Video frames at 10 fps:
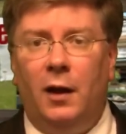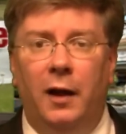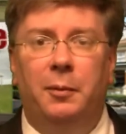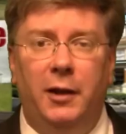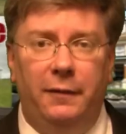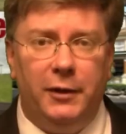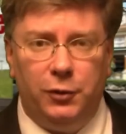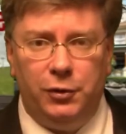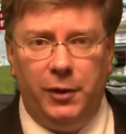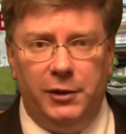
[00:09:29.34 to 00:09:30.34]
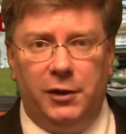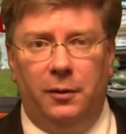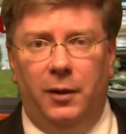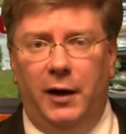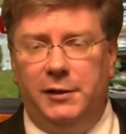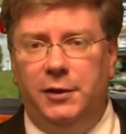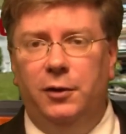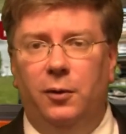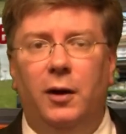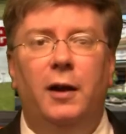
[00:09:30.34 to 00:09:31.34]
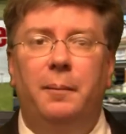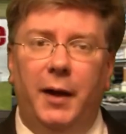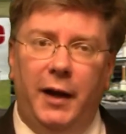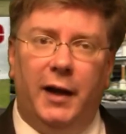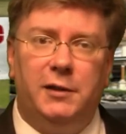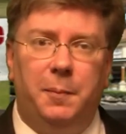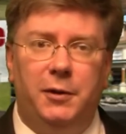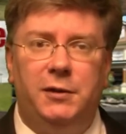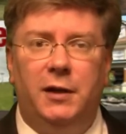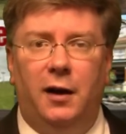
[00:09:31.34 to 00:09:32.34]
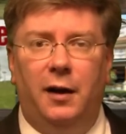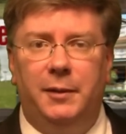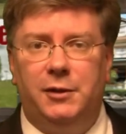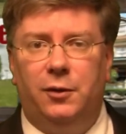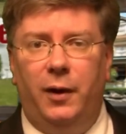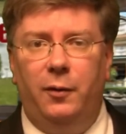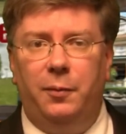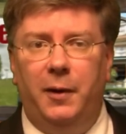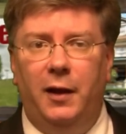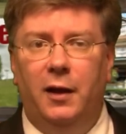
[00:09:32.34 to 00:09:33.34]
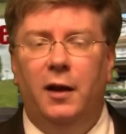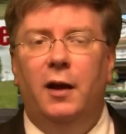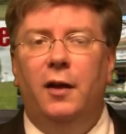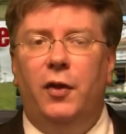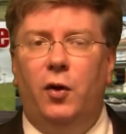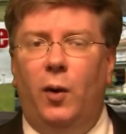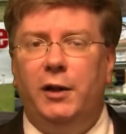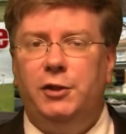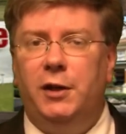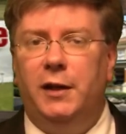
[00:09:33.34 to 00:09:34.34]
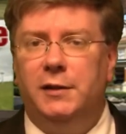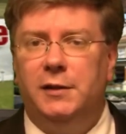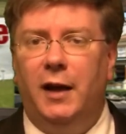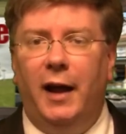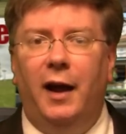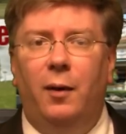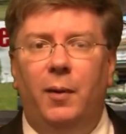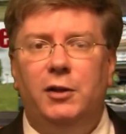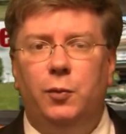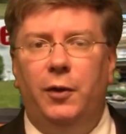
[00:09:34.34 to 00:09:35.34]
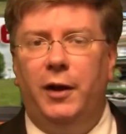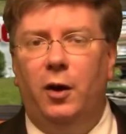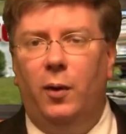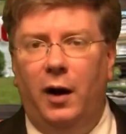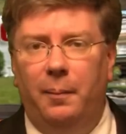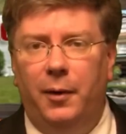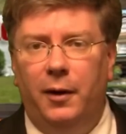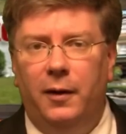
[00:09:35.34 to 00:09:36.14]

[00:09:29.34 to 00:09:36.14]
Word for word: I believe interest rates are going to rise too. Many experts and economists agree with me. The question is, how much will they go up?